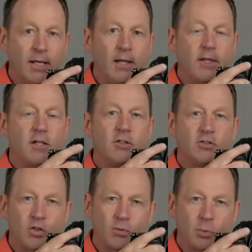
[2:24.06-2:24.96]
and then
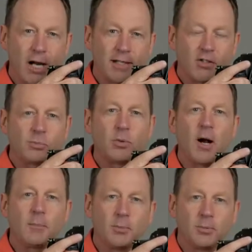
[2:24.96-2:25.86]
just sort of practice
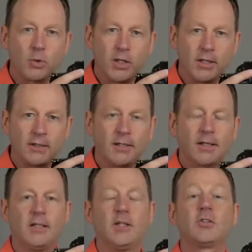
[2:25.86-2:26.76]
proper breathing
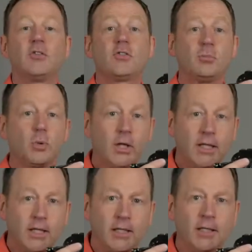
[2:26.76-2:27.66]
techniques, because your
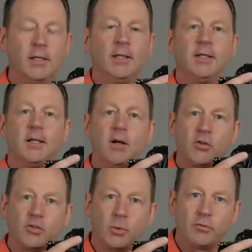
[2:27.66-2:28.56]
breathing can
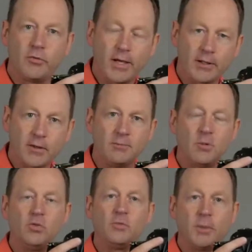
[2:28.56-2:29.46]
also affect the
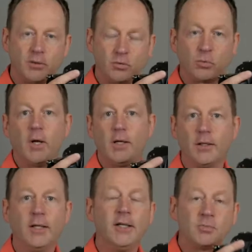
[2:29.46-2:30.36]
movement as
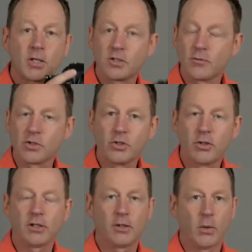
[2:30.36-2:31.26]
well, especially if you're
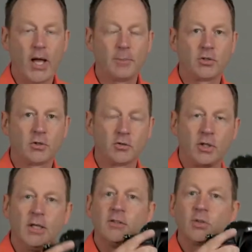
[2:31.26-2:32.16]
shooting at low apertures.
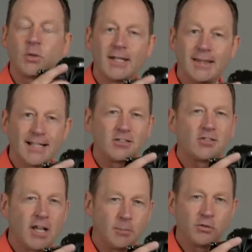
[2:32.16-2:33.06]
So get that
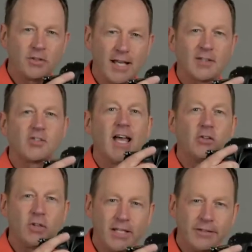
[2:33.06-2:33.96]
stable stance
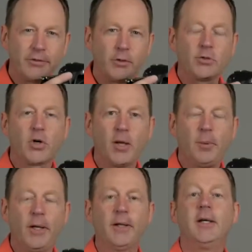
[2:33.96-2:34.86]
as if you're a
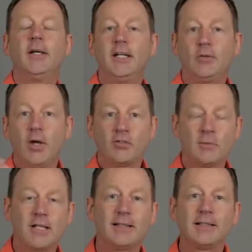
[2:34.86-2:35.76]
tripod. If you have
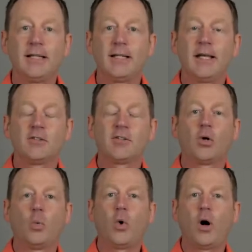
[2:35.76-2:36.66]
something to lean against,
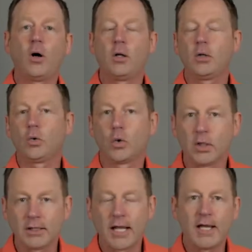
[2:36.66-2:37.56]
like a wall or
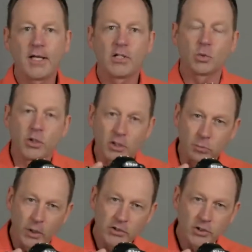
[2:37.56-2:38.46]
a ledge where you
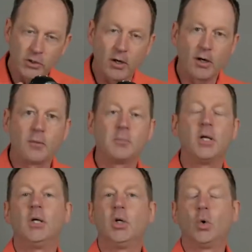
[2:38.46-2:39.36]
could brace your arm,
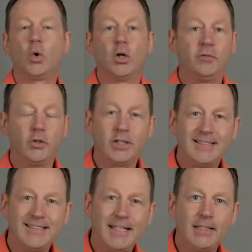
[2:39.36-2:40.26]
or if you
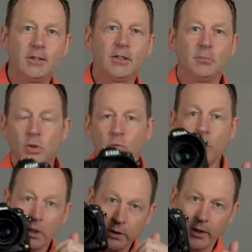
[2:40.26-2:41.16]
can kneel and
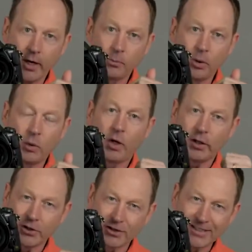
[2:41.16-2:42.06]
put your elbow
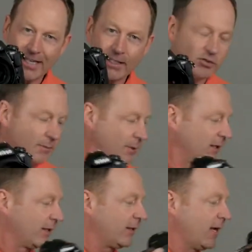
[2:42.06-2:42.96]
on your knee, something
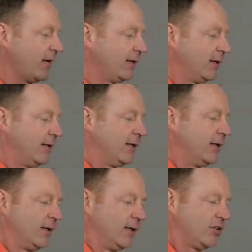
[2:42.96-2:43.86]
like that.
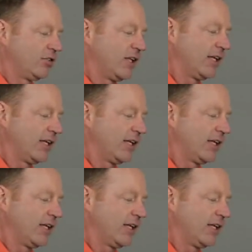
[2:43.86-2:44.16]
Just